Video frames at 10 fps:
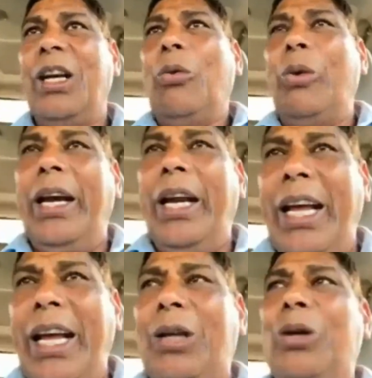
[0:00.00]
We
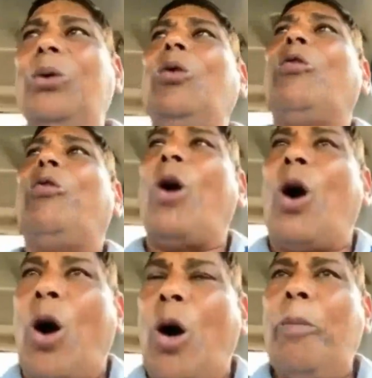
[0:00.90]
need to
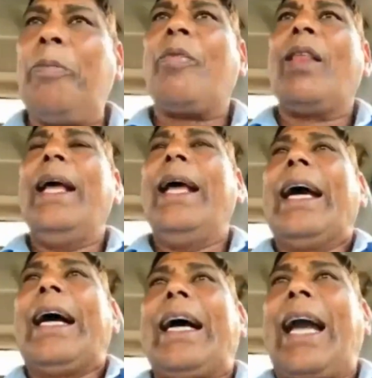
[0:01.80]
form
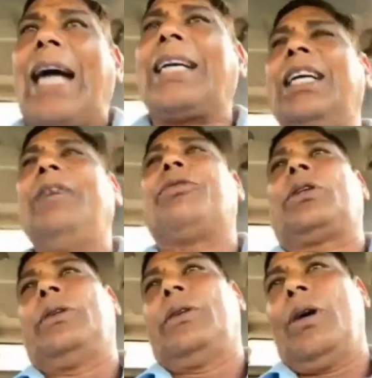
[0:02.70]
collectives
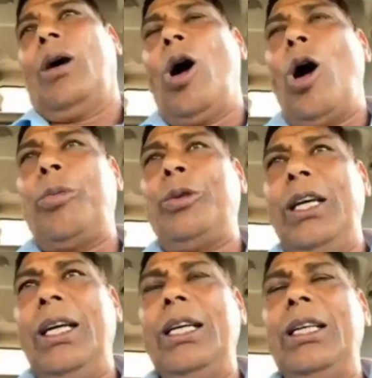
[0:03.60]
of
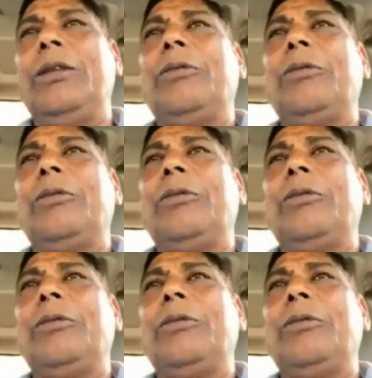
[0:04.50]
these